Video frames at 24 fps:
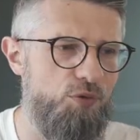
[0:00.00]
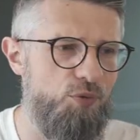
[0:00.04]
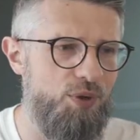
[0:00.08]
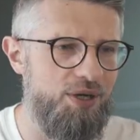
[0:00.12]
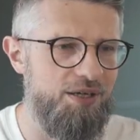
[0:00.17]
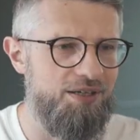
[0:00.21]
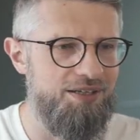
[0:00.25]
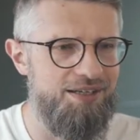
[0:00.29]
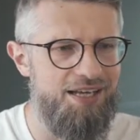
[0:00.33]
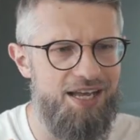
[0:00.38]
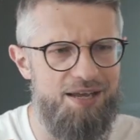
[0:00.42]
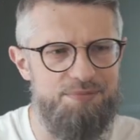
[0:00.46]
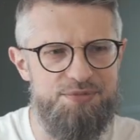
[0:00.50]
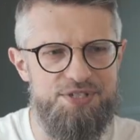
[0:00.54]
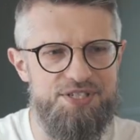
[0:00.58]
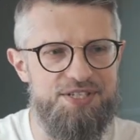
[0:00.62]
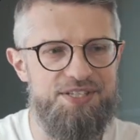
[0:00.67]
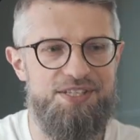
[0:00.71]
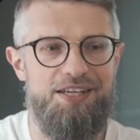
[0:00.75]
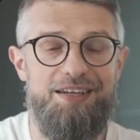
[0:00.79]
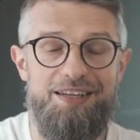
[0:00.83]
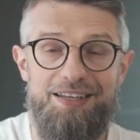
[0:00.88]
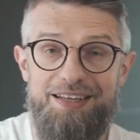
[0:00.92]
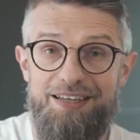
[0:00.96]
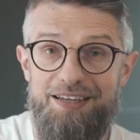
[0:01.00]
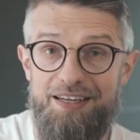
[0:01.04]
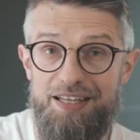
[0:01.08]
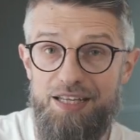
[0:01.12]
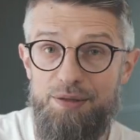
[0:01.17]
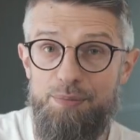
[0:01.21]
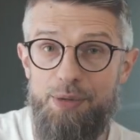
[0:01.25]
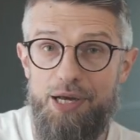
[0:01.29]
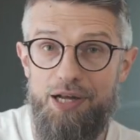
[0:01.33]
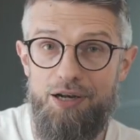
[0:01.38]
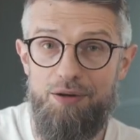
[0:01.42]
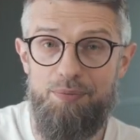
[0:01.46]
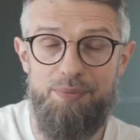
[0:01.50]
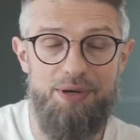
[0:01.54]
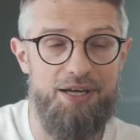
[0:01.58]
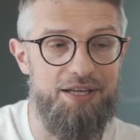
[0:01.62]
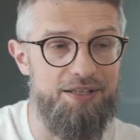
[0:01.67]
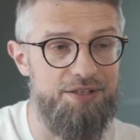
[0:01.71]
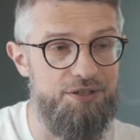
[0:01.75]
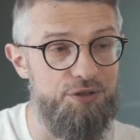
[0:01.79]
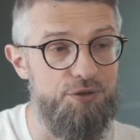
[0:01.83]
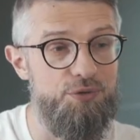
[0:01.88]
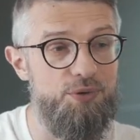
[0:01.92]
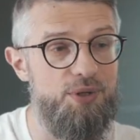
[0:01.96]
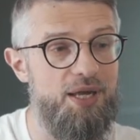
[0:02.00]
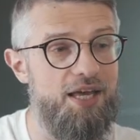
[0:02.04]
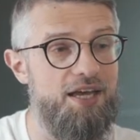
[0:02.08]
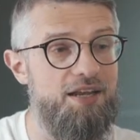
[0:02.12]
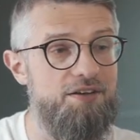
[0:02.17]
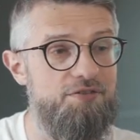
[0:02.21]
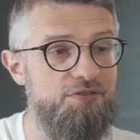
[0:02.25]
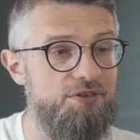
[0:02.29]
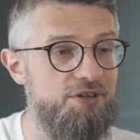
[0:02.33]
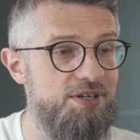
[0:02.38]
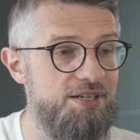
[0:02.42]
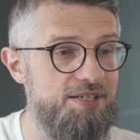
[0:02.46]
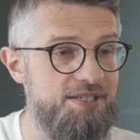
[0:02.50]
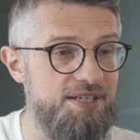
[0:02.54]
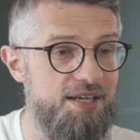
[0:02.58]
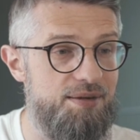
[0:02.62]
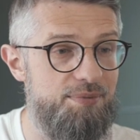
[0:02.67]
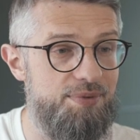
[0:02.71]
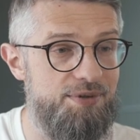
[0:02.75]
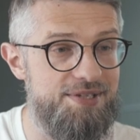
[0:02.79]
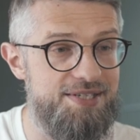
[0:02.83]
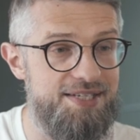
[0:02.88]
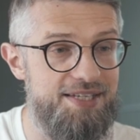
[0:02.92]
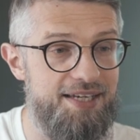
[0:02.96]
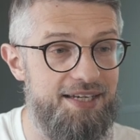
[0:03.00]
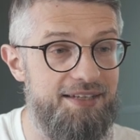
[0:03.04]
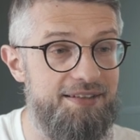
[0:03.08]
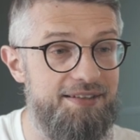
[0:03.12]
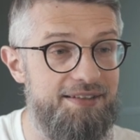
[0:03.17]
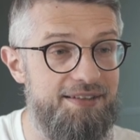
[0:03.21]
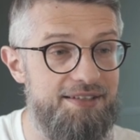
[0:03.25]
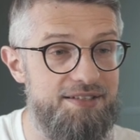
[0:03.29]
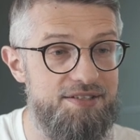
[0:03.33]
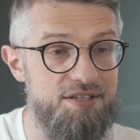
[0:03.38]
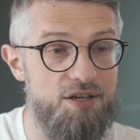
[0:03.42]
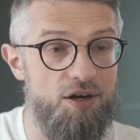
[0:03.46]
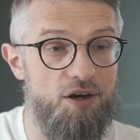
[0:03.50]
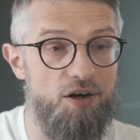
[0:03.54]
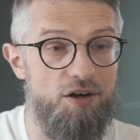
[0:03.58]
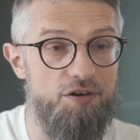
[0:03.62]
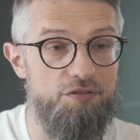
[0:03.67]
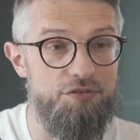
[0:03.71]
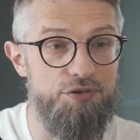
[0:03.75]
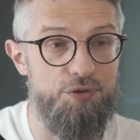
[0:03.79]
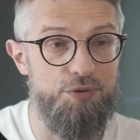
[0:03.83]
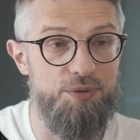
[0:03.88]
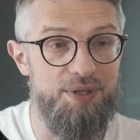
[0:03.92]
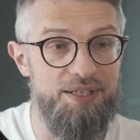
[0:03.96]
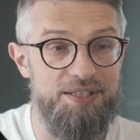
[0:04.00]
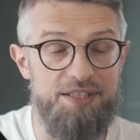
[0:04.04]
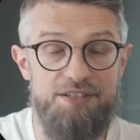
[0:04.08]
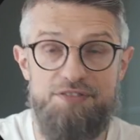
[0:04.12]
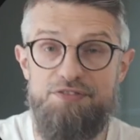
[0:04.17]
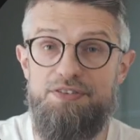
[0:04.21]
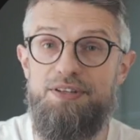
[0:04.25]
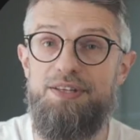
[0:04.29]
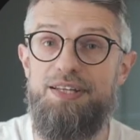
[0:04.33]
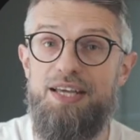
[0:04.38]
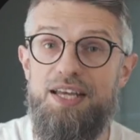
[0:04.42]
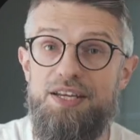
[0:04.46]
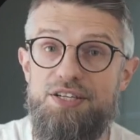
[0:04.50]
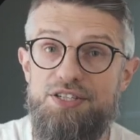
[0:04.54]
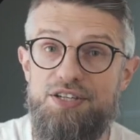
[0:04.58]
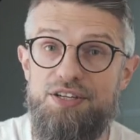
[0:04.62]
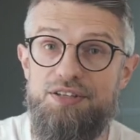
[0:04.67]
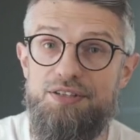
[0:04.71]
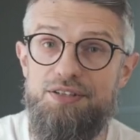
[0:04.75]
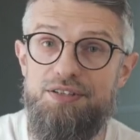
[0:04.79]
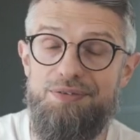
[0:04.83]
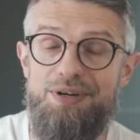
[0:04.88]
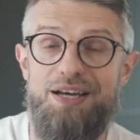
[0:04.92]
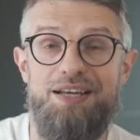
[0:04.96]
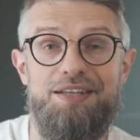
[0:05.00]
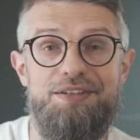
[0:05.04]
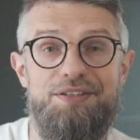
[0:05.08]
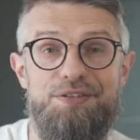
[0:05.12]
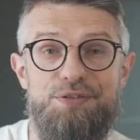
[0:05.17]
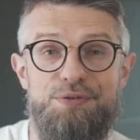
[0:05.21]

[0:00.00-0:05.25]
Well, I'm just sending an email, but you can, for example, send this off to a different agent, right?